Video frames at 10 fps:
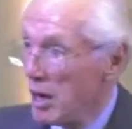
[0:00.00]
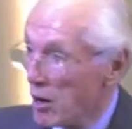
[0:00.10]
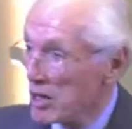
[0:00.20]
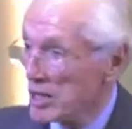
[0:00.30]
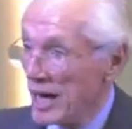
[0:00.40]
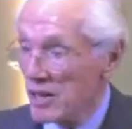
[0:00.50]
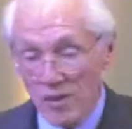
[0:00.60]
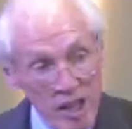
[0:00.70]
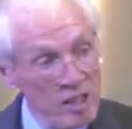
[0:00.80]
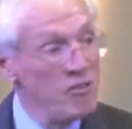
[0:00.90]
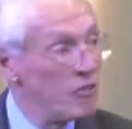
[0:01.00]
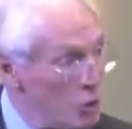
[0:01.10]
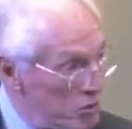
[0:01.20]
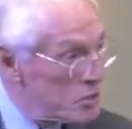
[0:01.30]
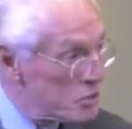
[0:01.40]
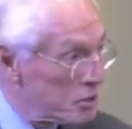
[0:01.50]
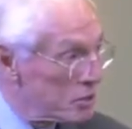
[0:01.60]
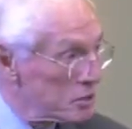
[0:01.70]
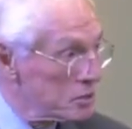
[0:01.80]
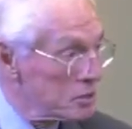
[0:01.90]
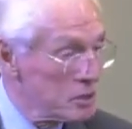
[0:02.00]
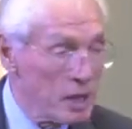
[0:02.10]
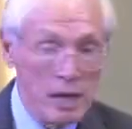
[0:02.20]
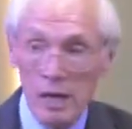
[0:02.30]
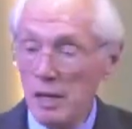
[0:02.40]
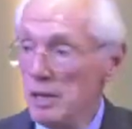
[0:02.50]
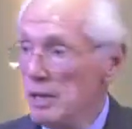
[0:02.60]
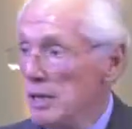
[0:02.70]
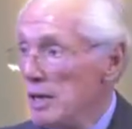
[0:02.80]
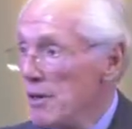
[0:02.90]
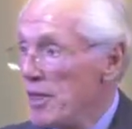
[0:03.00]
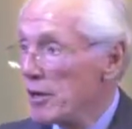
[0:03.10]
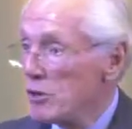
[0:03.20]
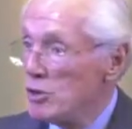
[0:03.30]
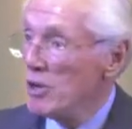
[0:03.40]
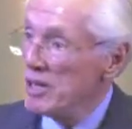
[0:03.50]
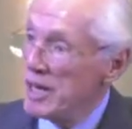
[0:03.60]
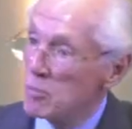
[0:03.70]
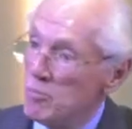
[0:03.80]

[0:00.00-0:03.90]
are a lot of influencers that are doing their